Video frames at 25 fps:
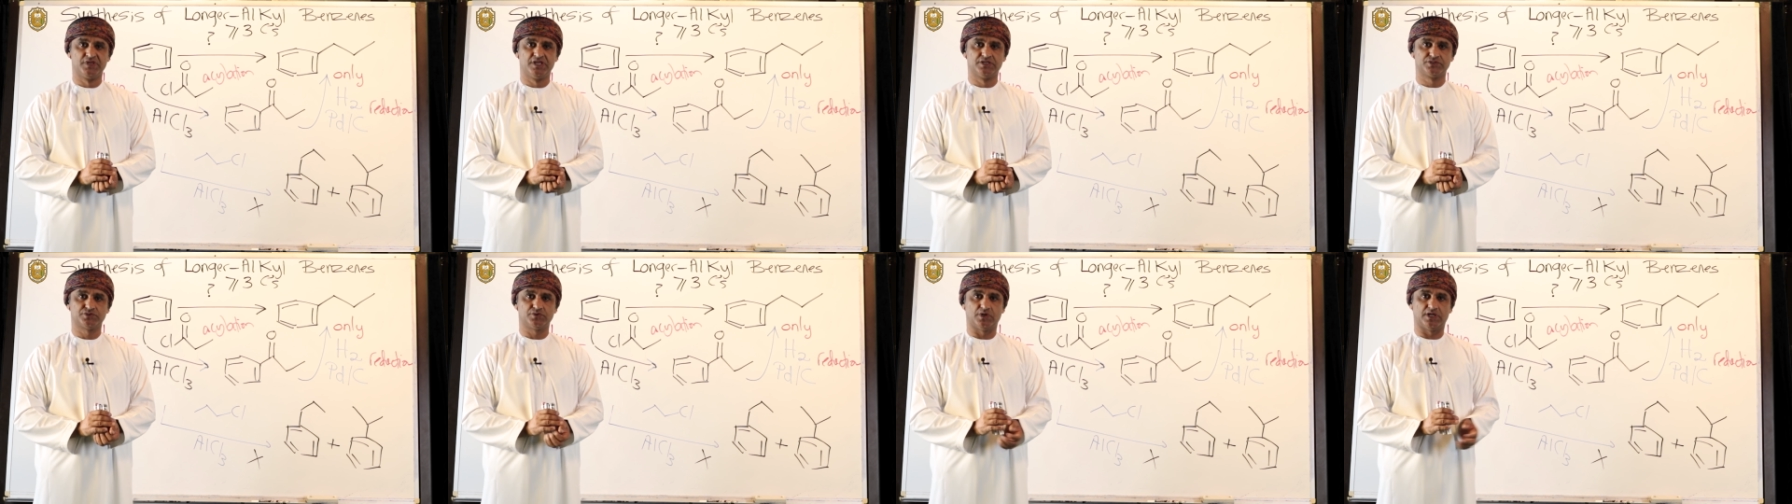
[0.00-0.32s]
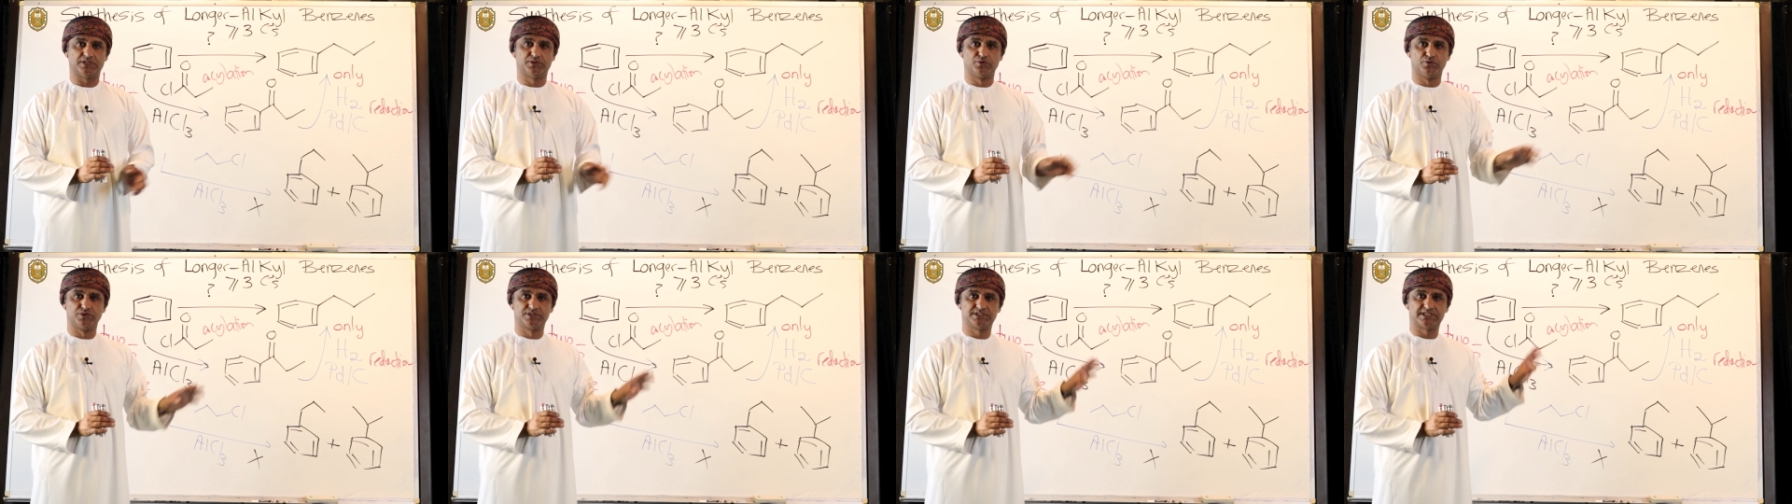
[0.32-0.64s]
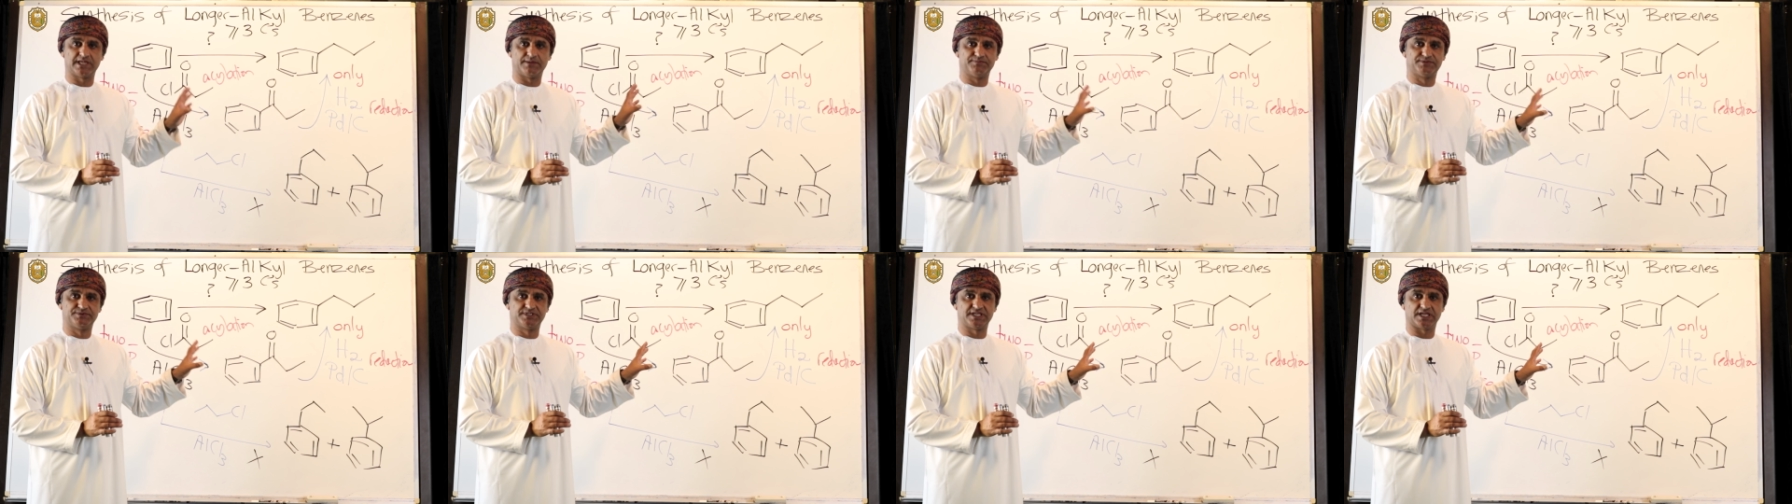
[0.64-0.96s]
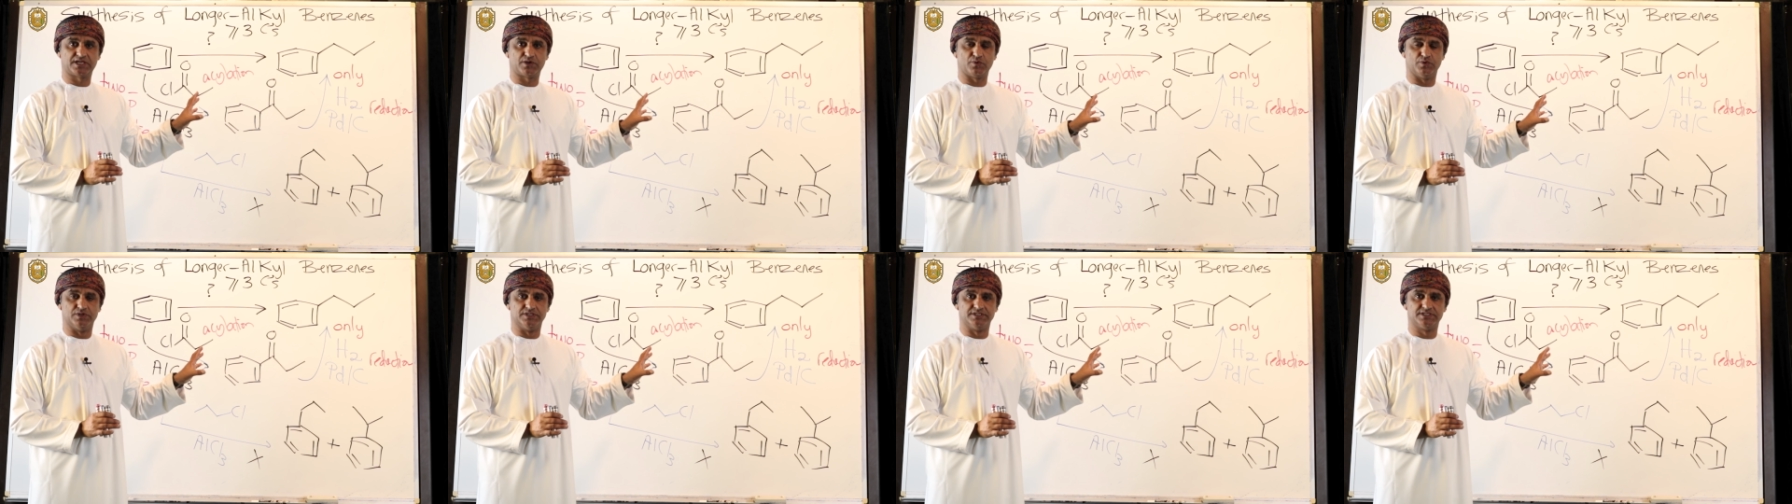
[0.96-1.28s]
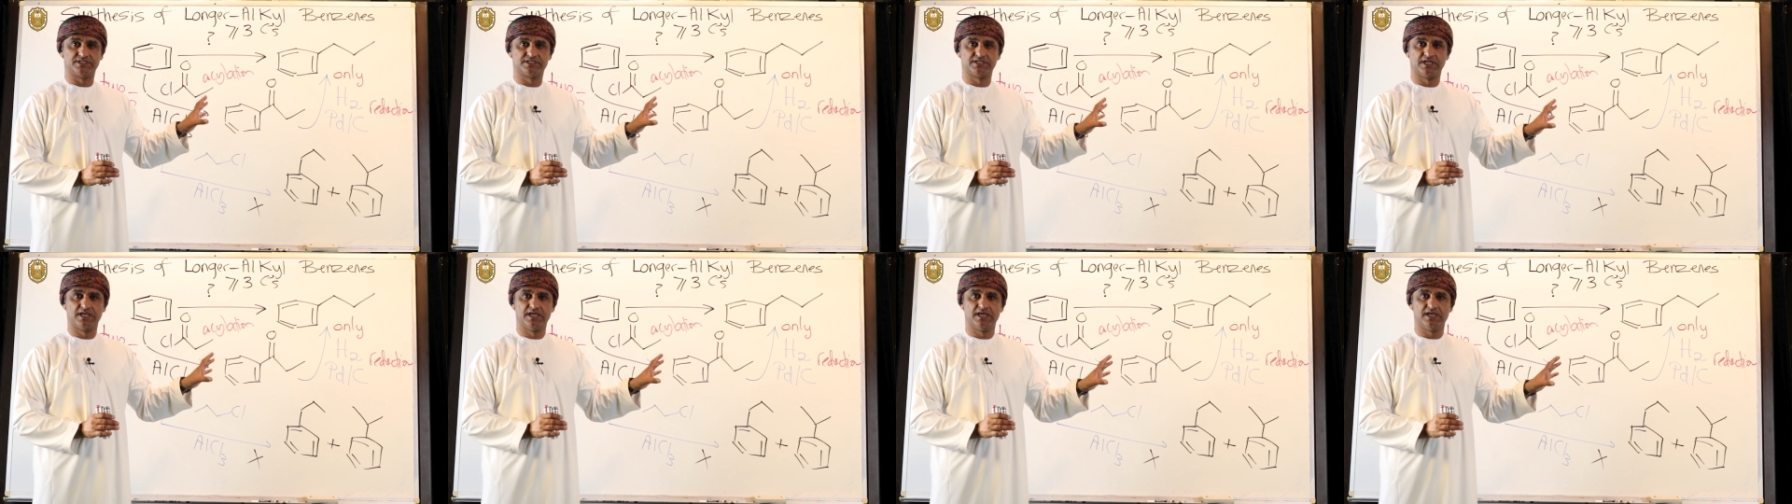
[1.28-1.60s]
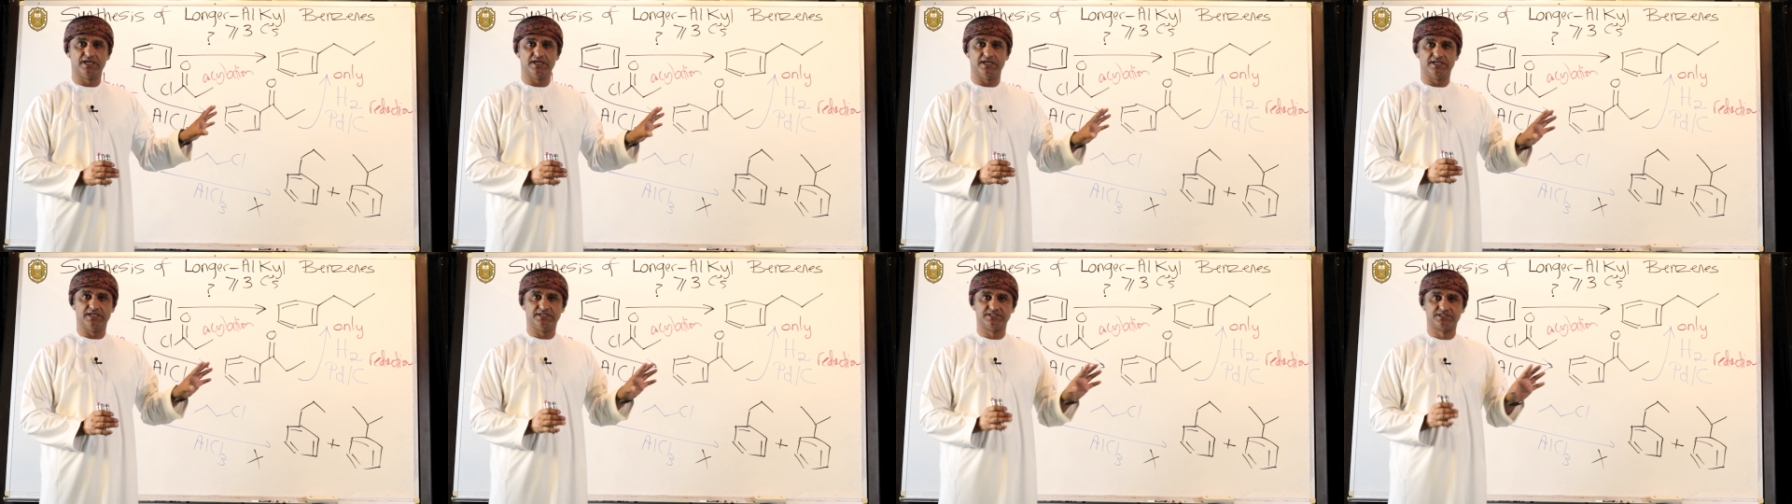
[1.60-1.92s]
So a 2-step sequence
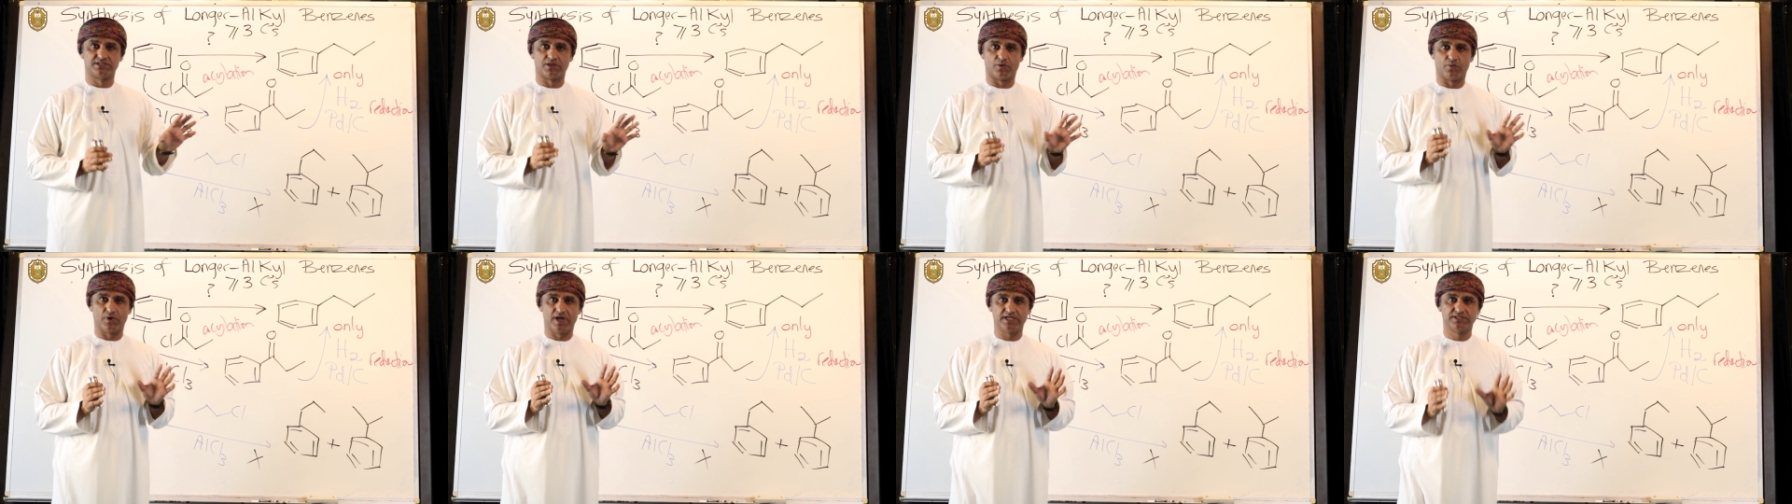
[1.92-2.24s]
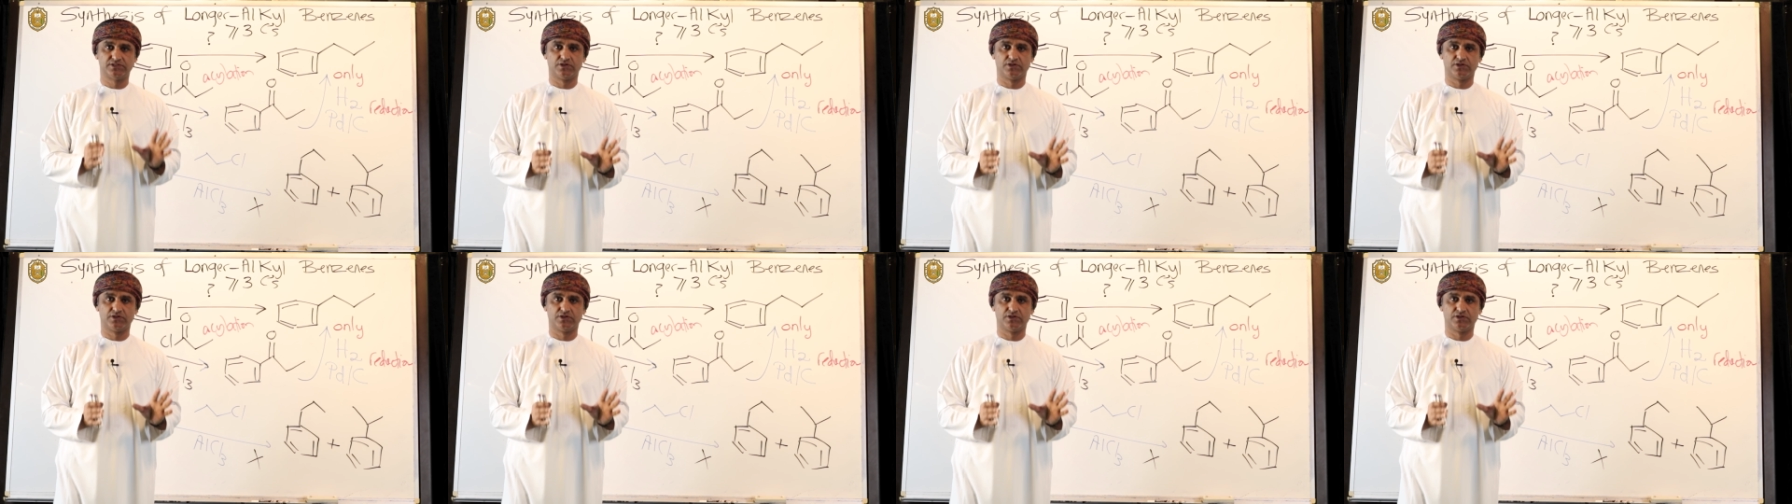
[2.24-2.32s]
is the way